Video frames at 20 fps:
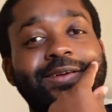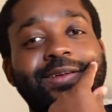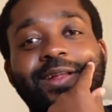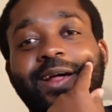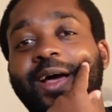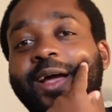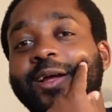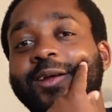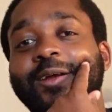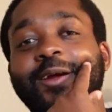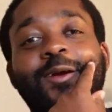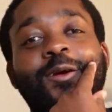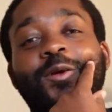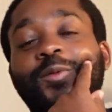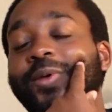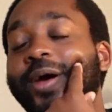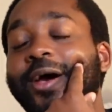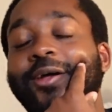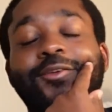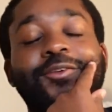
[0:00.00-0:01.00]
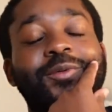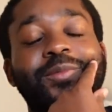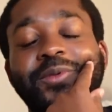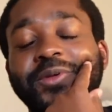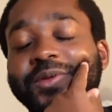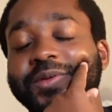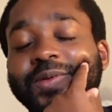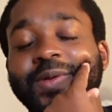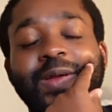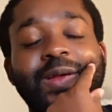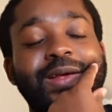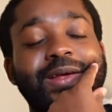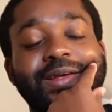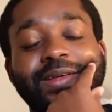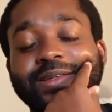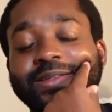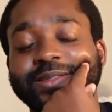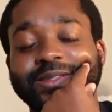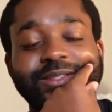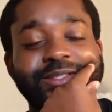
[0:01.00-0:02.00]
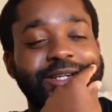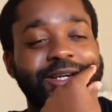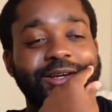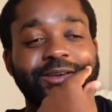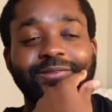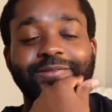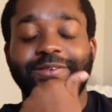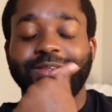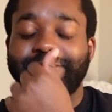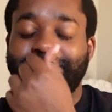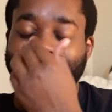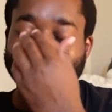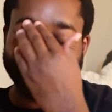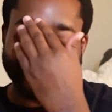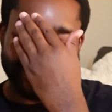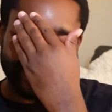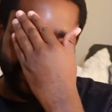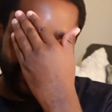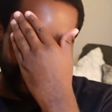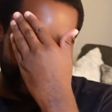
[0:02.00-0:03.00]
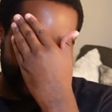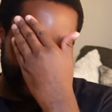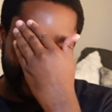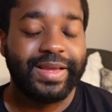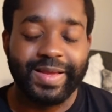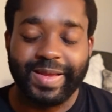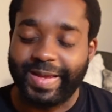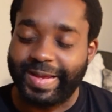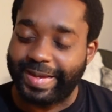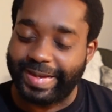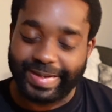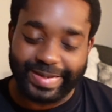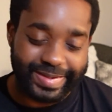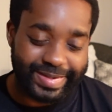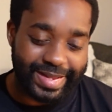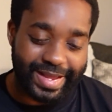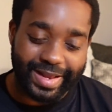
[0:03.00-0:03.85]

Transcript: Like everybody would be checking for season 2.